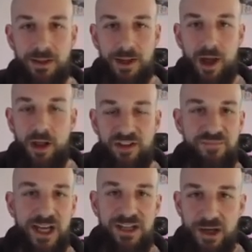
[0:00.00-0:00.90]
All of
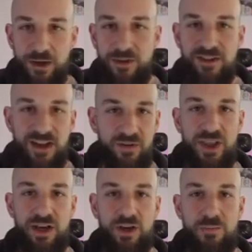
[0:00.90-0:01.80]
my notes and
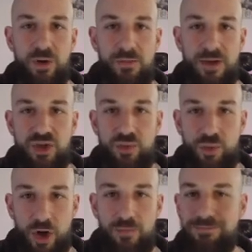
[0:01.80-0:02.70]
everything are pretty much in
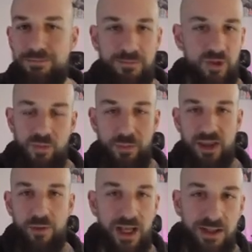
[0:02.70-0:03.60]
Rome, just by
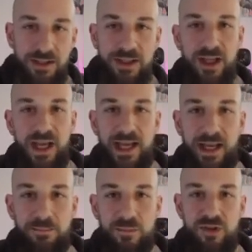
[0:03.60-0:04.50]
the way.
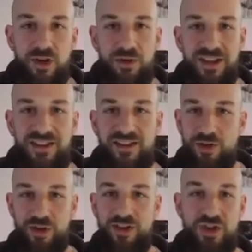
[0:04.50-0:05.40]
So that's
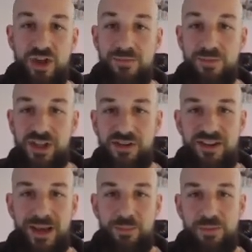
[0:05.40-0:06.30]
just such a completely
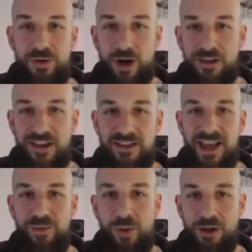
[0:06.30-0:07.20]
separate process.
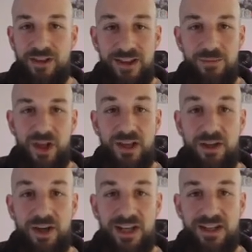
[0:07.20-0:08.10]
And while it seemed like a
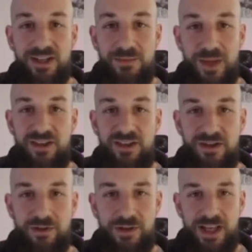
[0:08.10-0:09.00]
good idea to mix the
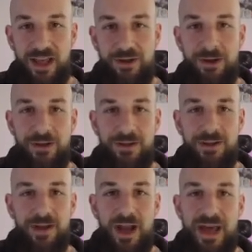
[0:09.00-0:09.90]
two together,
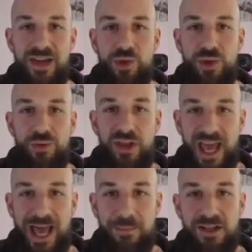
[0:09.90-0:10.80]
I'm actually really
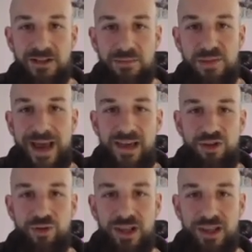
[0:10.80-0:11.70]
happy to be
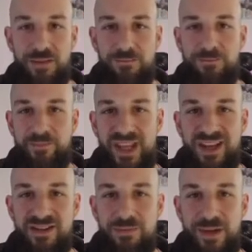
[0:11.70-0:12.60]
mastering them
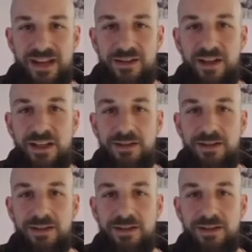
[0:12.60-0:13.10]
independently.